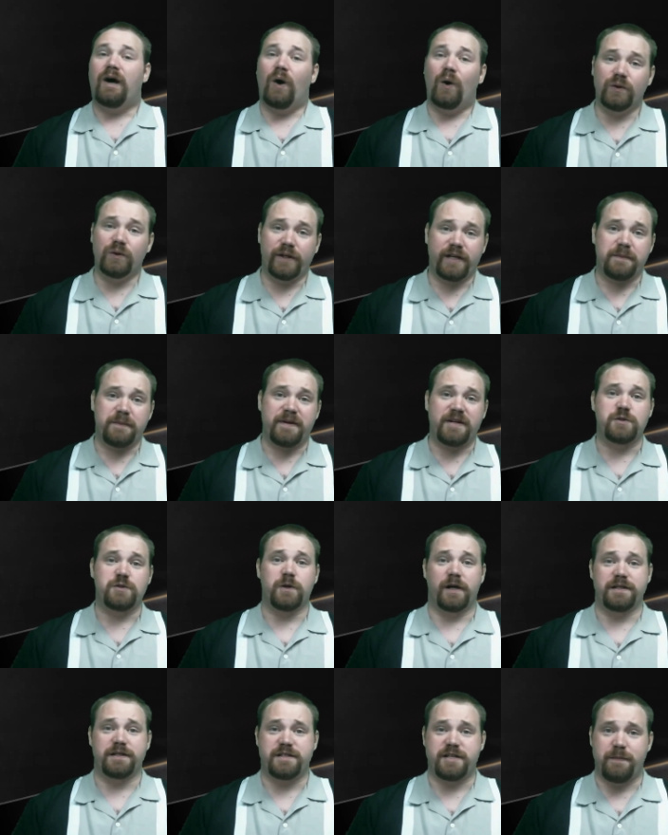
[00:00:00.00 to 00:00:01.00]
only to be
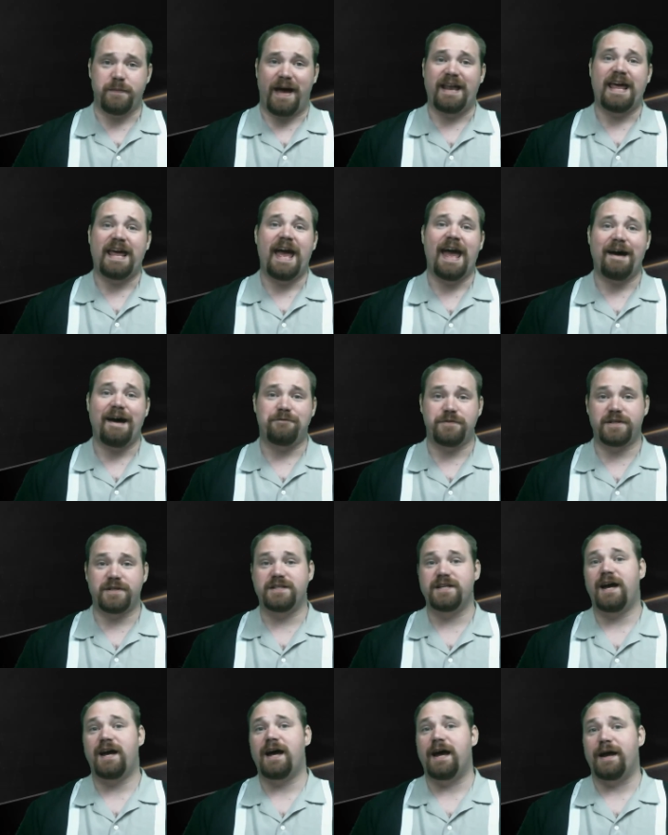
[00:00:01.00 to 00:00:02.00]
trusted about half the
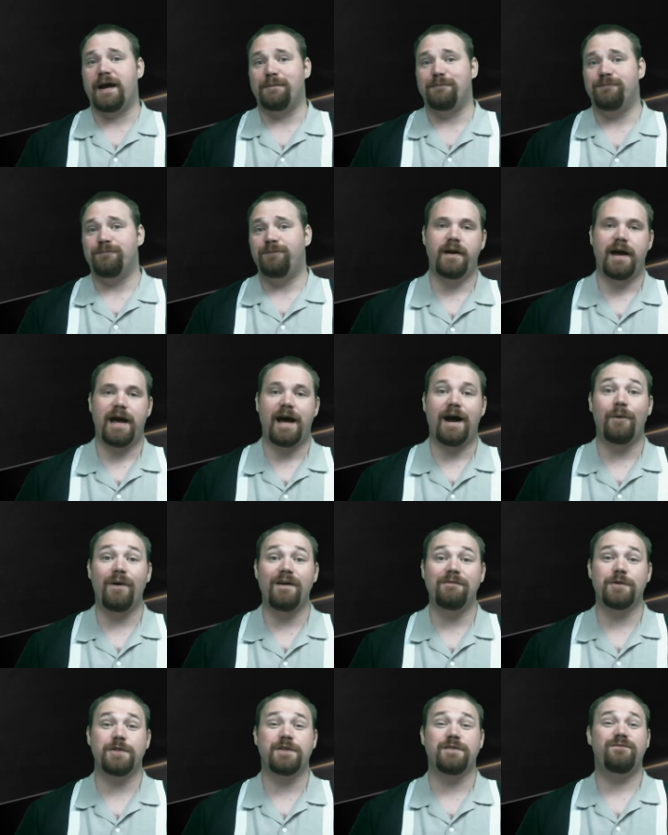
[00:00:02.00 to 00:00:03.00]
time.
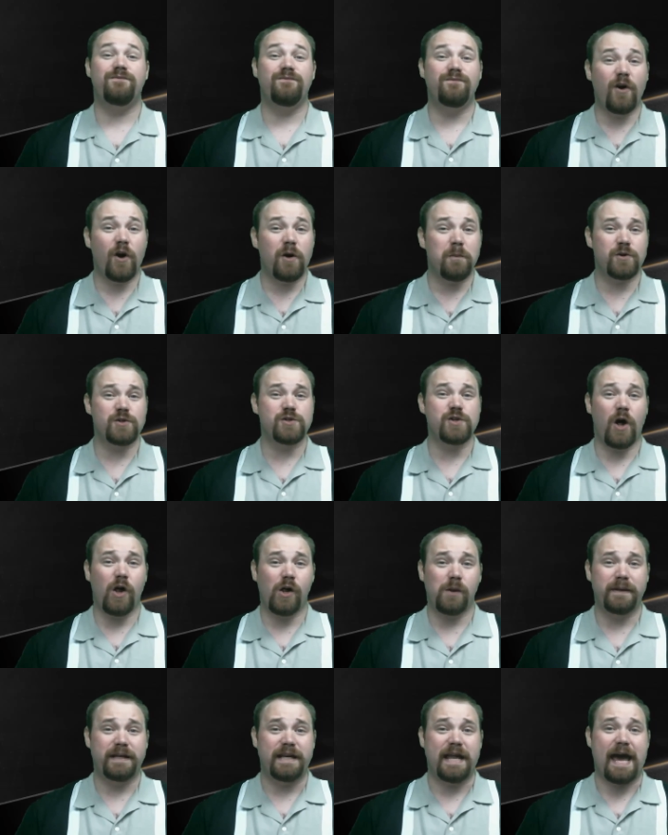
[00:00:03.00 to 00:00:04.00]
However, the Farmer's
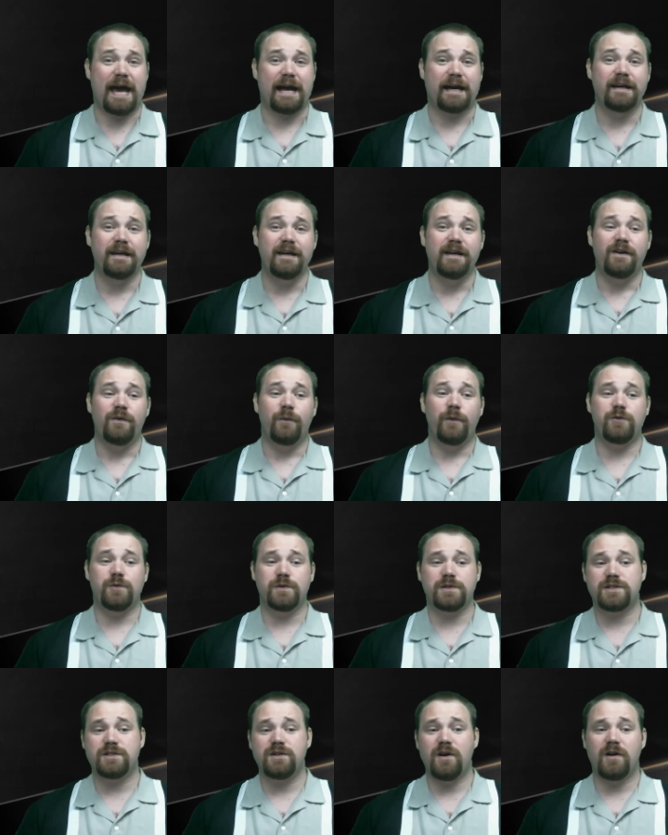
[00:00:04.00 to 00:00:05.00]
Almanac, which
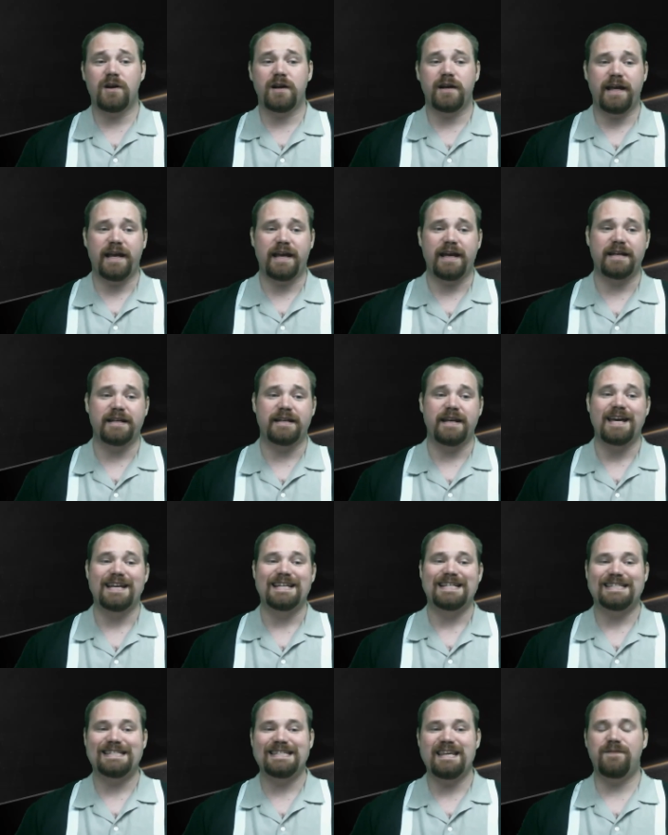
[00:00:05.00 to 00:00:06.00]
was started in
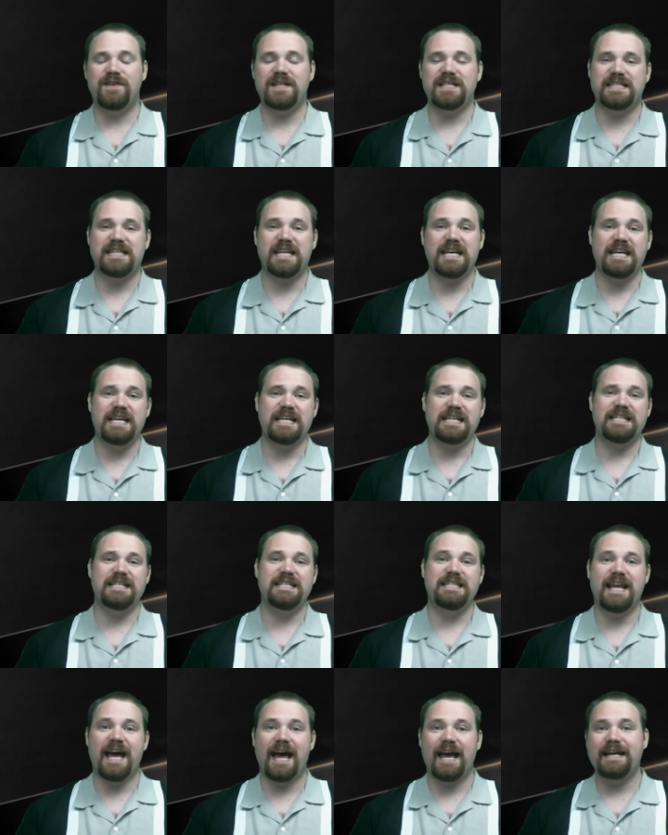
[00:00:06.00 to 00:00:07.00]

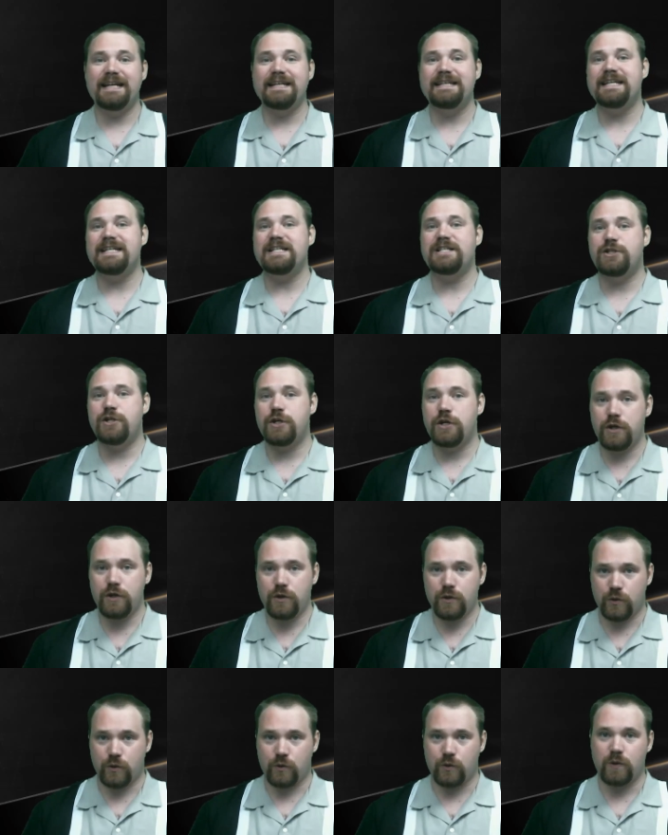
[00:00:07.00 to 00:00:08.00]

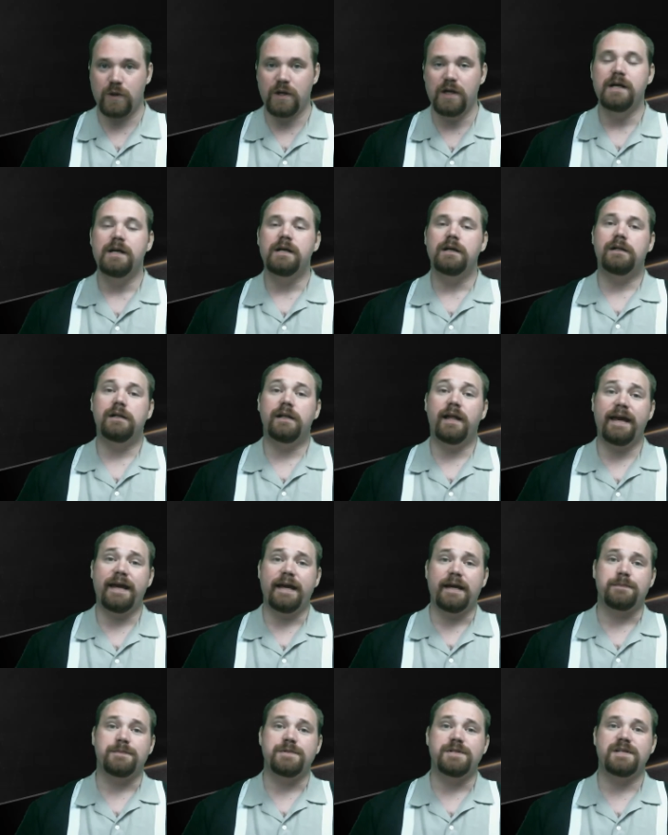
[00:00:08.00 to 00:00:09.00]
1792,
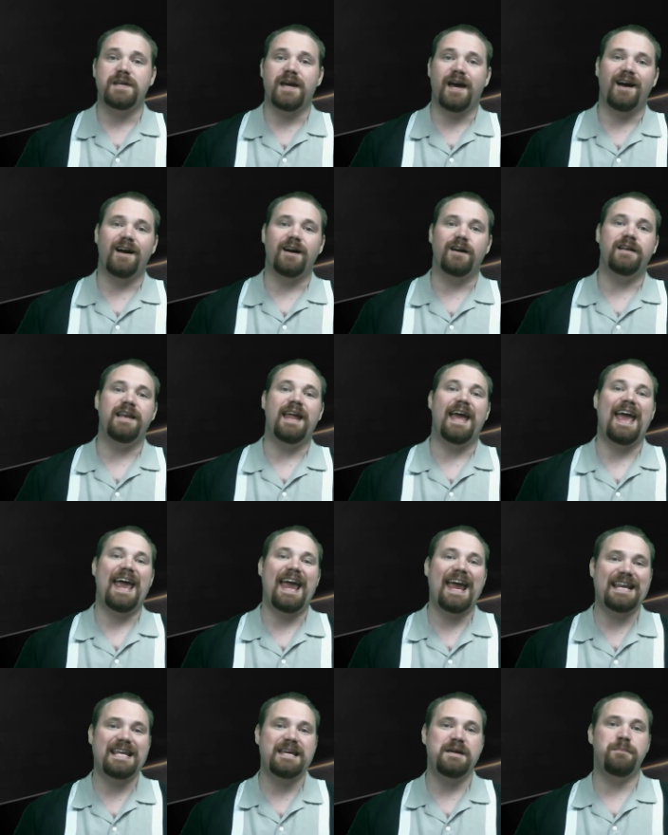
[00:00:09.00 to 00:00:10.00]
claims an
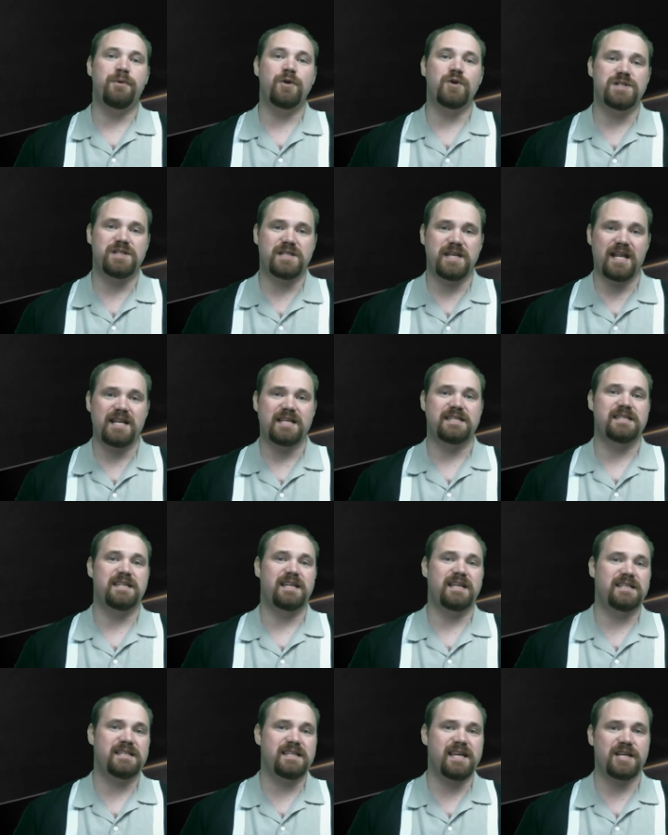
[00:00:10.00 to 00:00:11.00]
80%
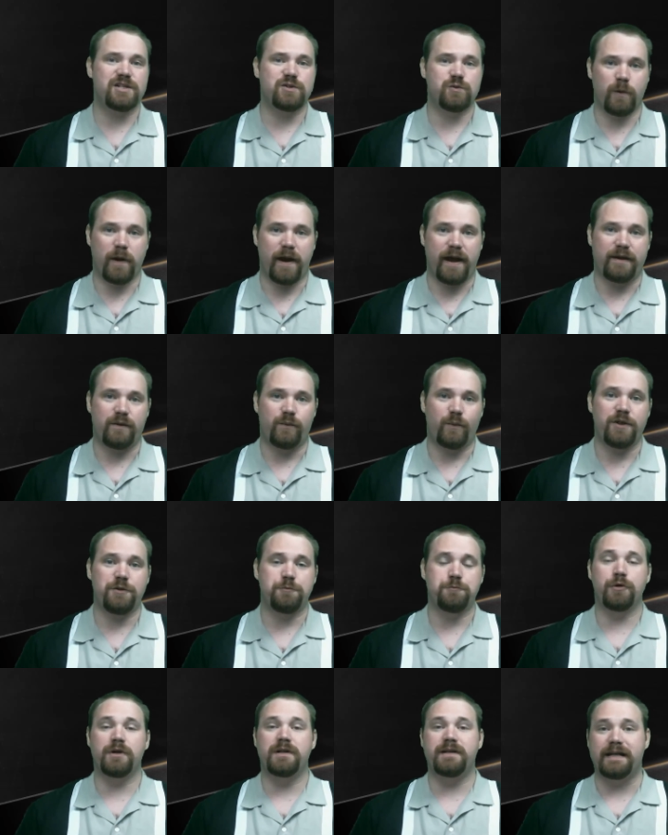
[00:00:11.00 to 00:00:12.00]
success rate
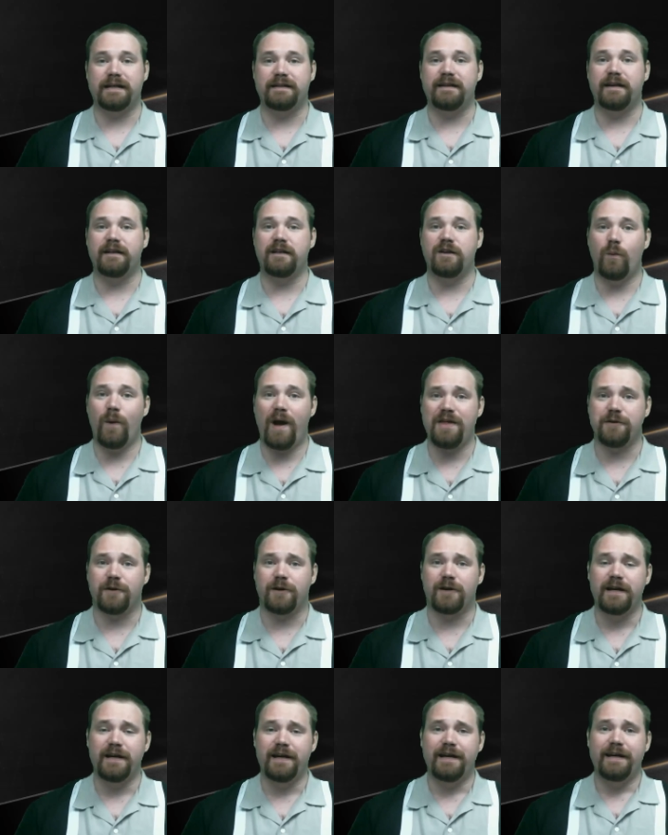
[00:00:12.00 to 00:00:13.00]
with predicting the
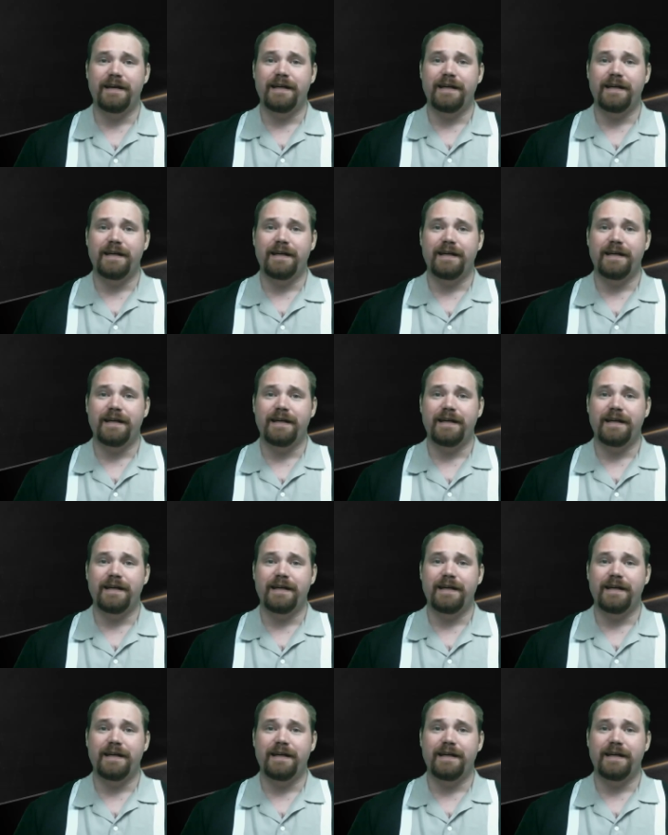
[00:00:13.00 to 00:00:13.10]
weather,